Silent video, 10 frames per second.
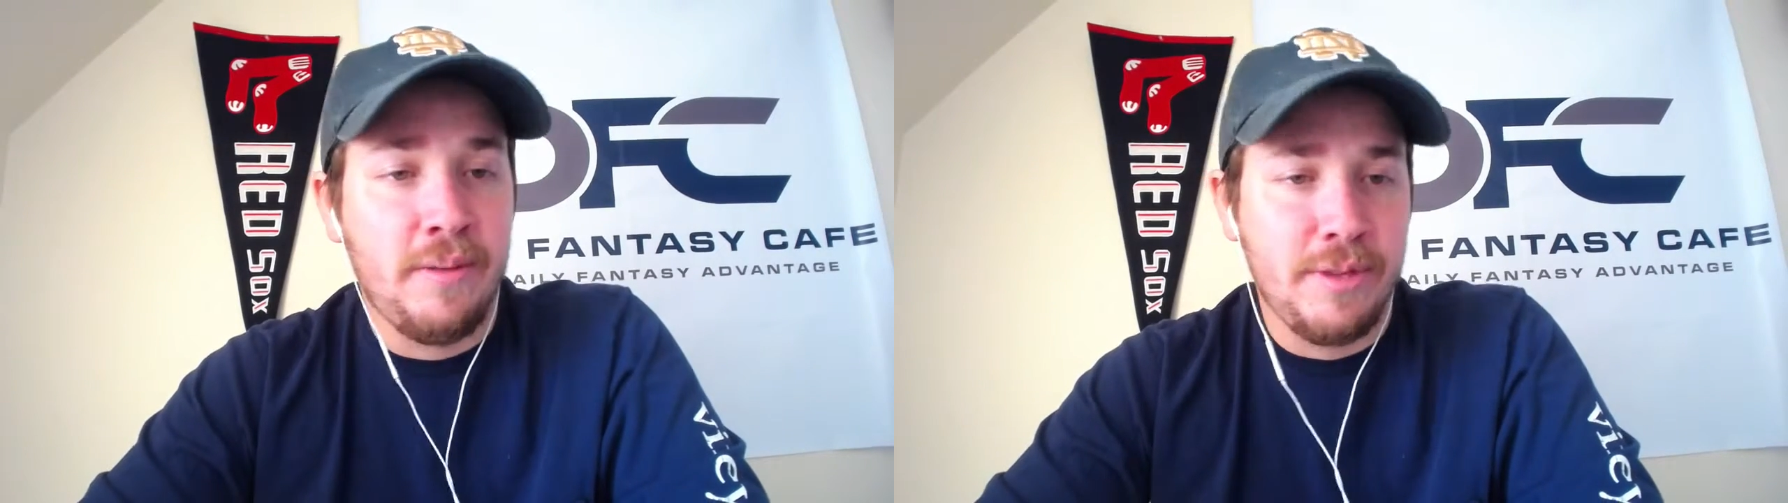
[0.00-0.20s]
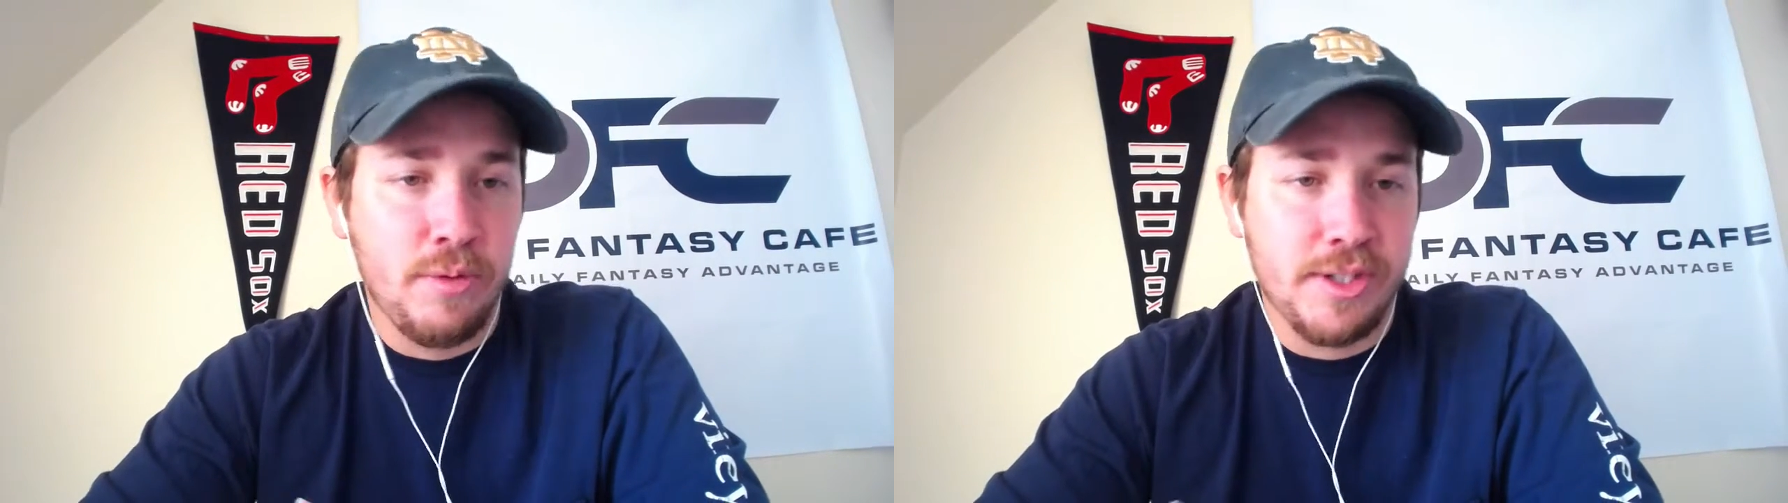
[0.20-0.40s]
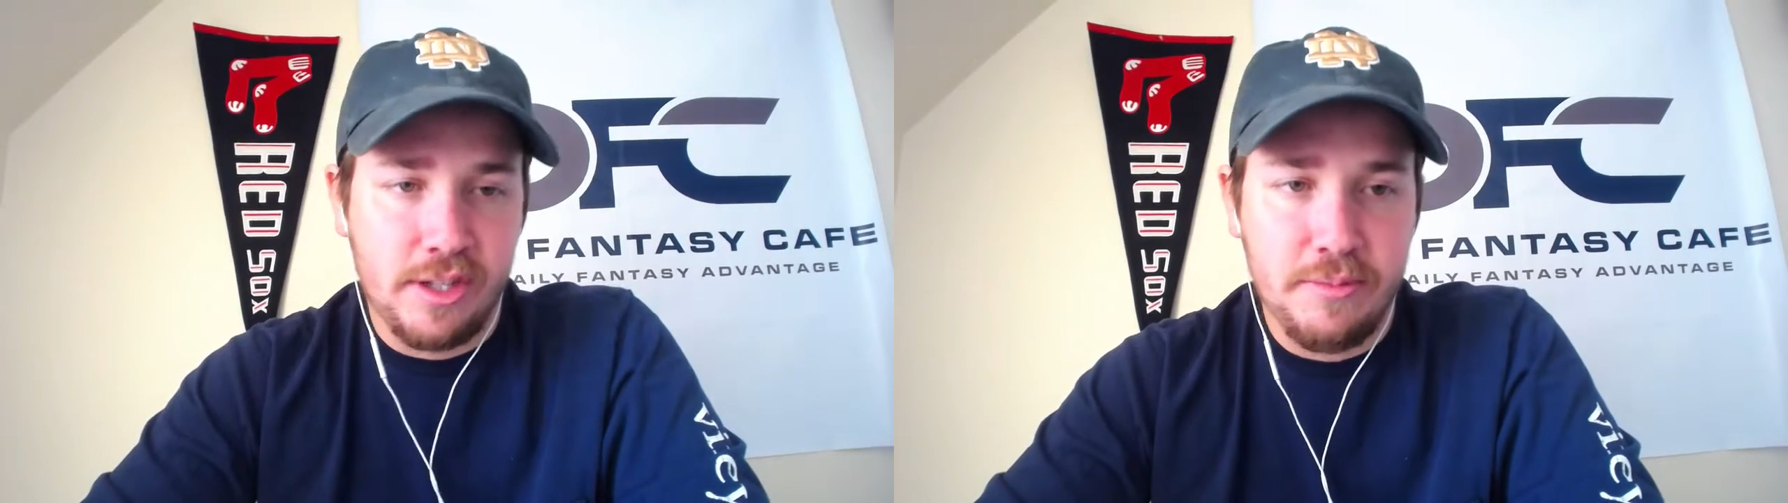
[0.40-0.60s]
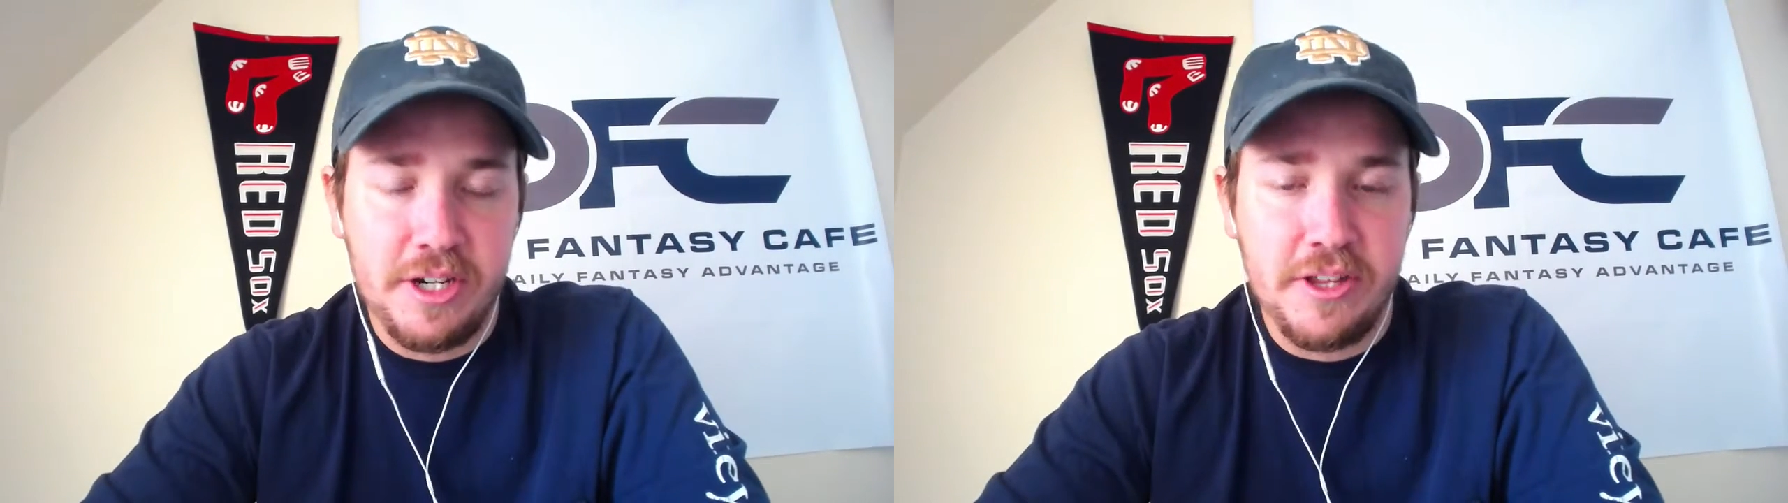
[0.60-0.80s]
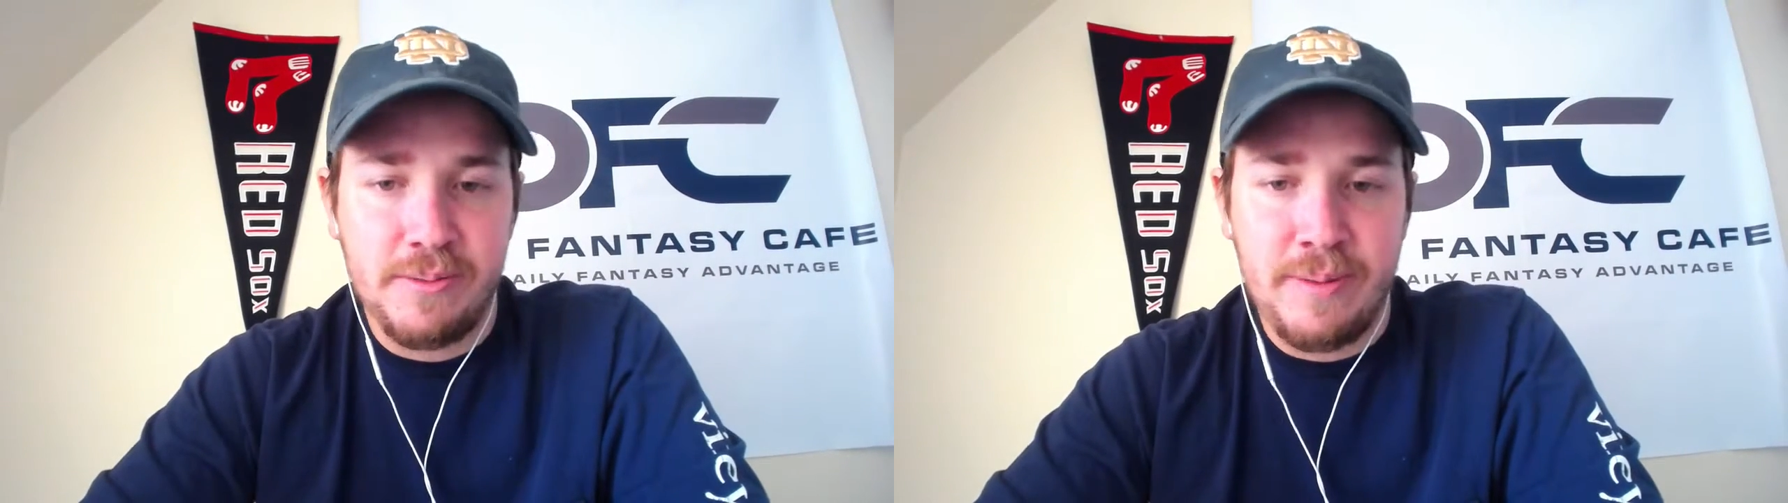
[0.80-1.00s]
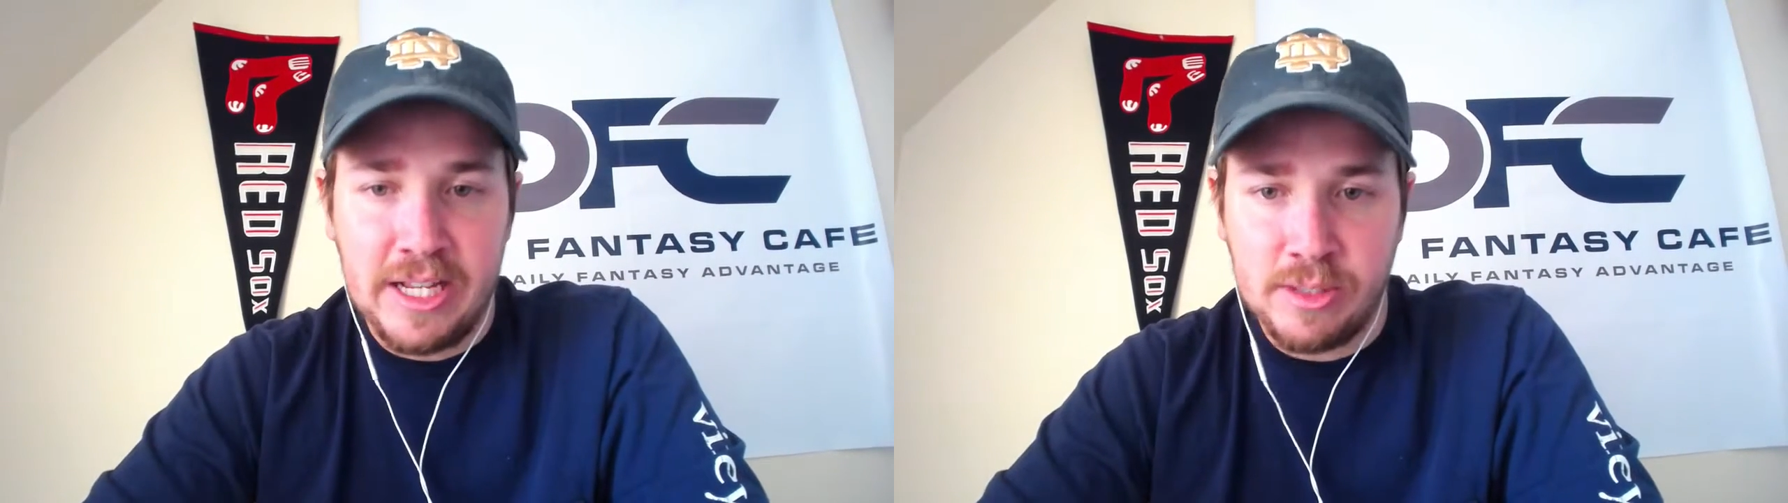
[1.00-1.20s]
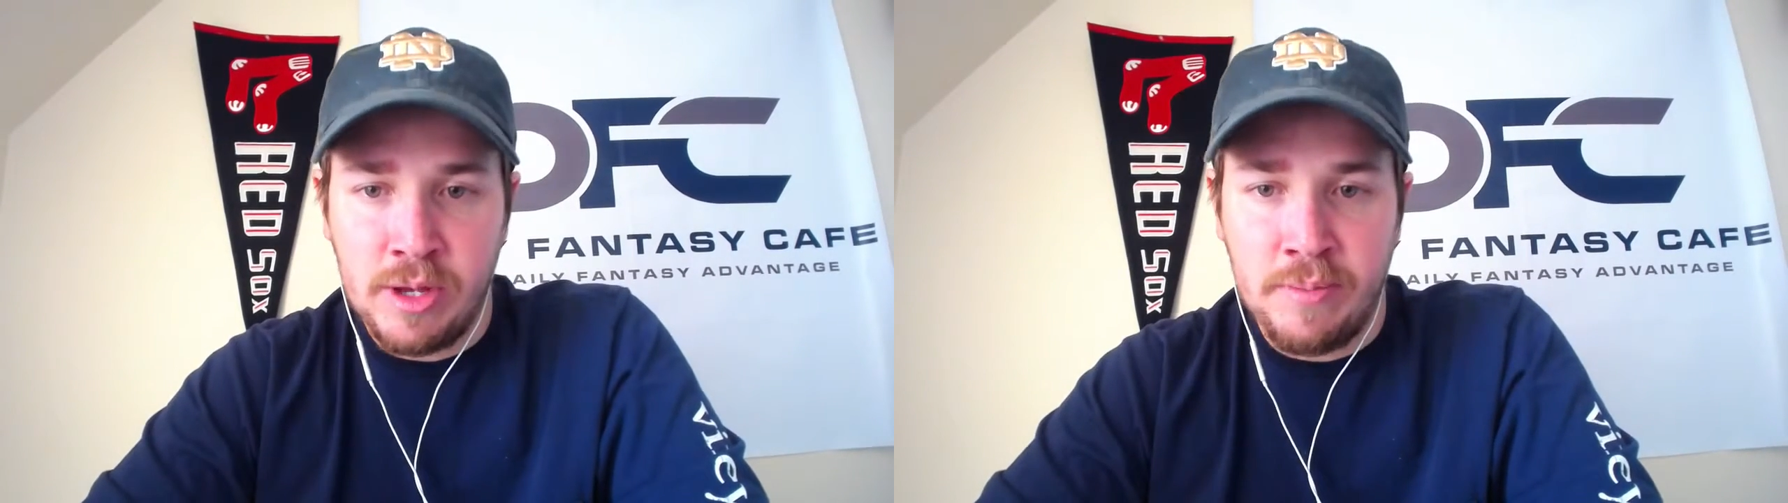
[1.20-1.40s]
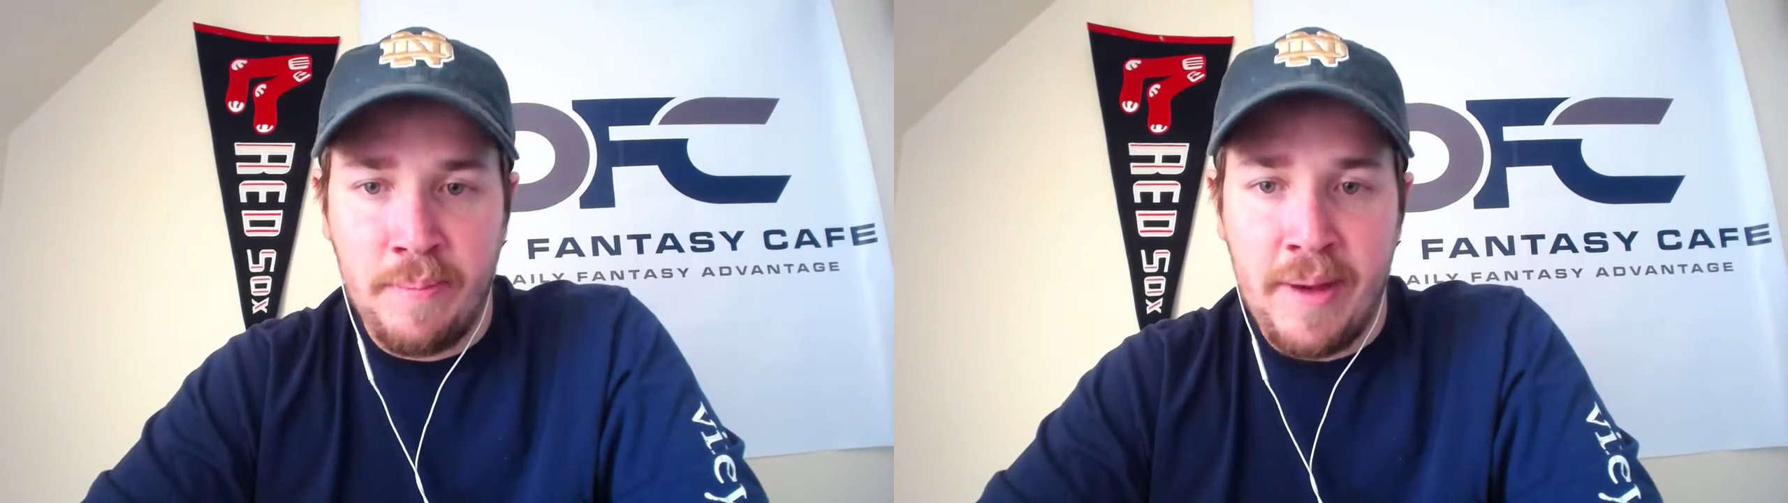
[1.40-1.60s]
He was limited this past
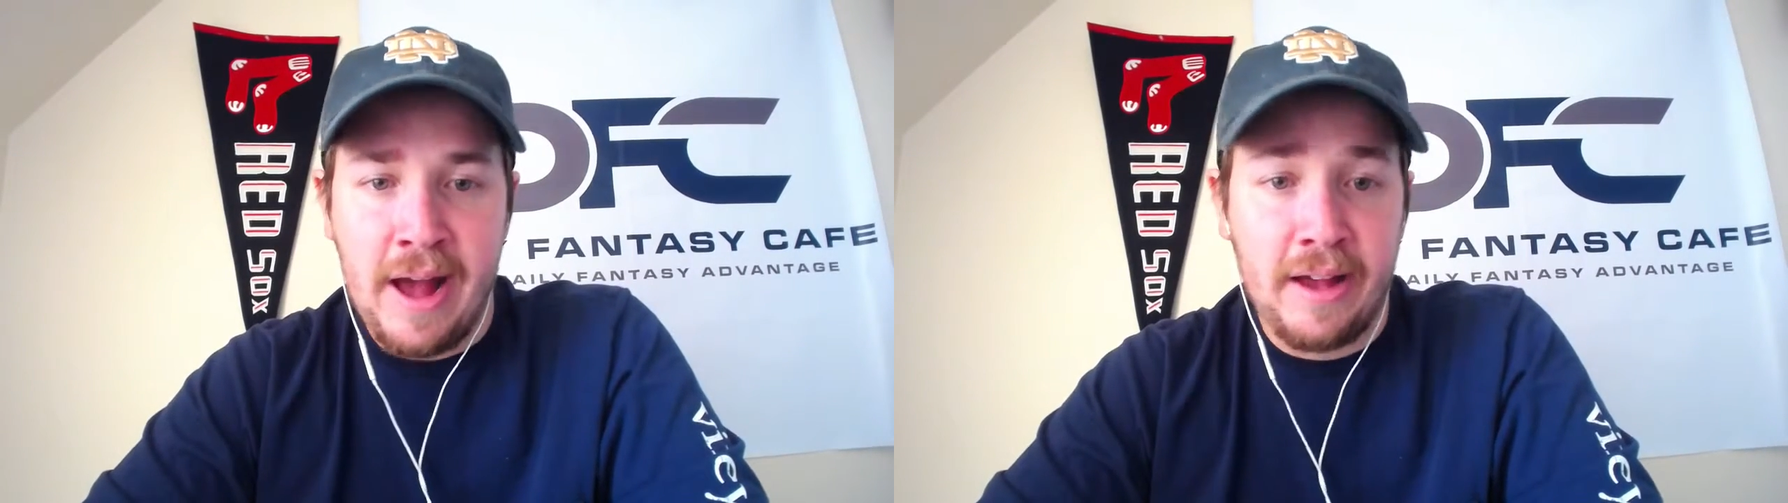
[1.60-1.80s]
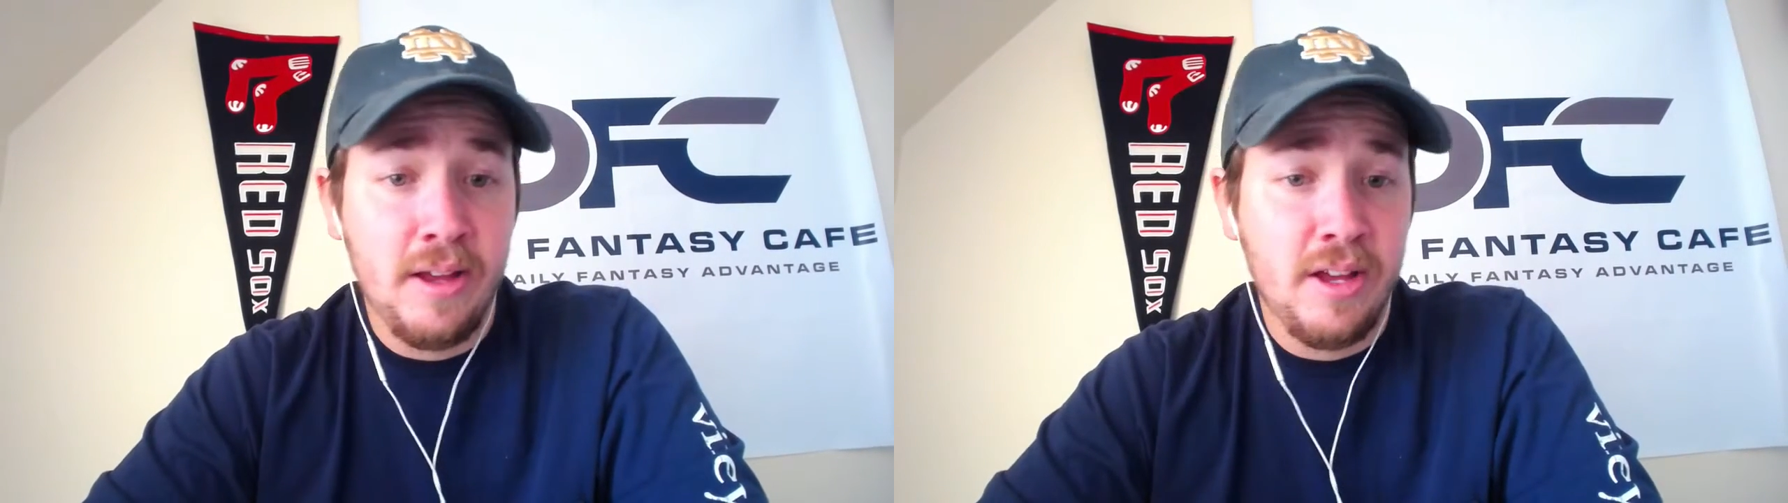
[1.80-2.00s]
week, but back.